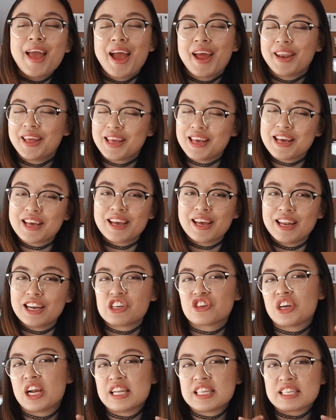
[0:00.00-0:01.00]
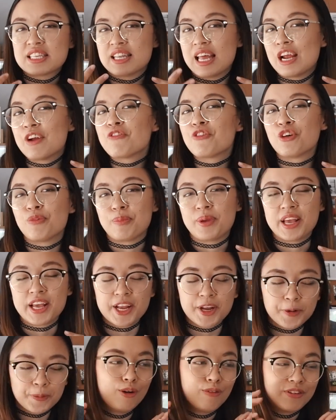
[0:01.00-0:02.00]
and he can translate for
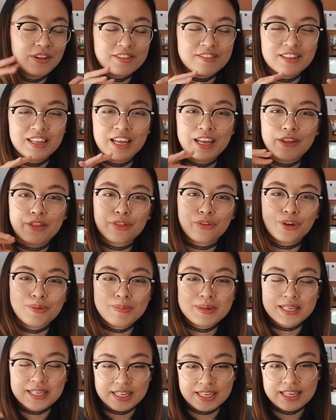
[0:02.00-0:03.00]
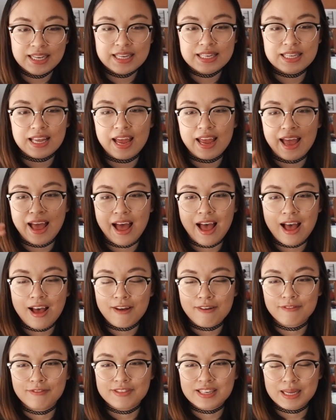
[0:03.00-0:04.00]
me. Obviously, through Matthias, I
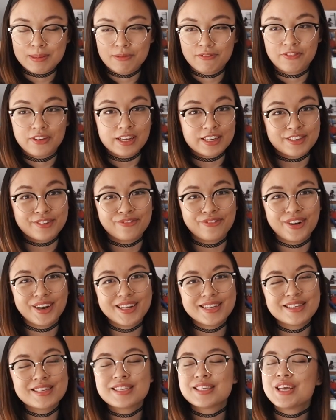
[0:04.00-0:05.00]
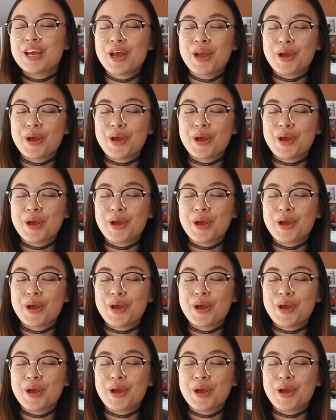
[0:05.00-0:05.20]
have some of his friends